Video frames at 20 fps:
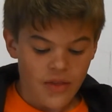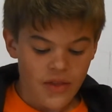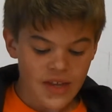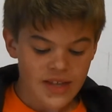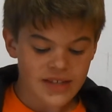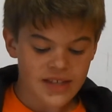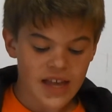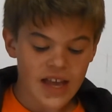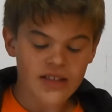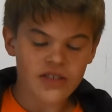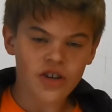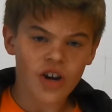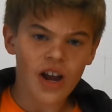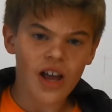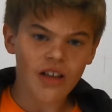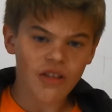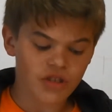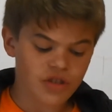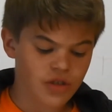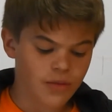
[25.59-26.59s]
These kids are
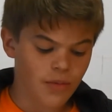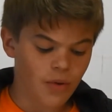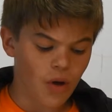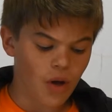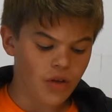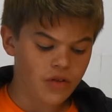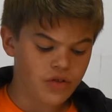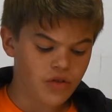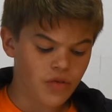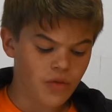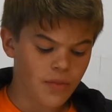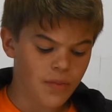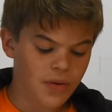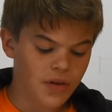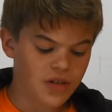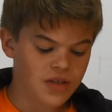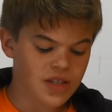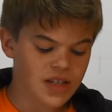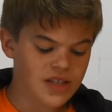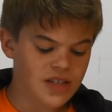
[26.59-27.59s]
eligible to
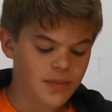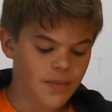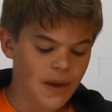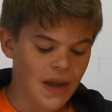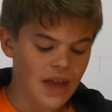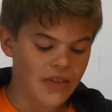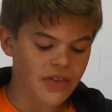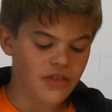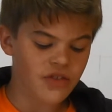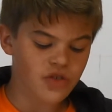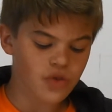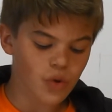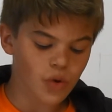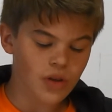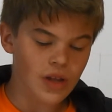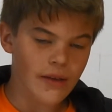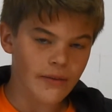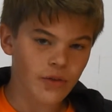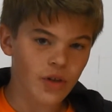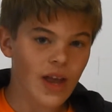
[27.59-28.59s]
participate at the
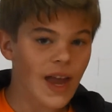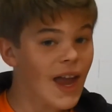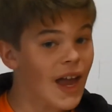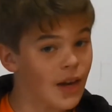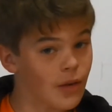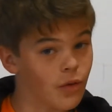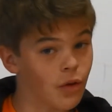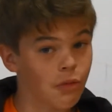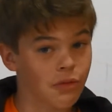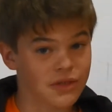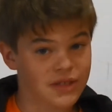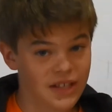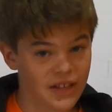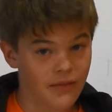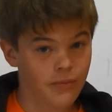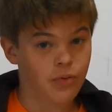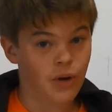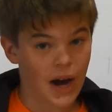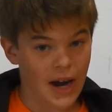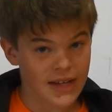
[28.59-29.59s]
school level and will
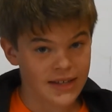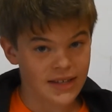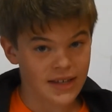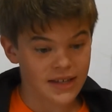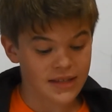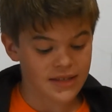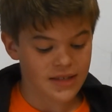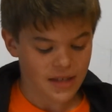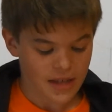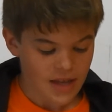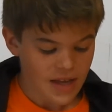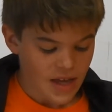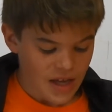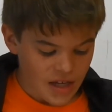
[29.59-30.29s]
receive prizes.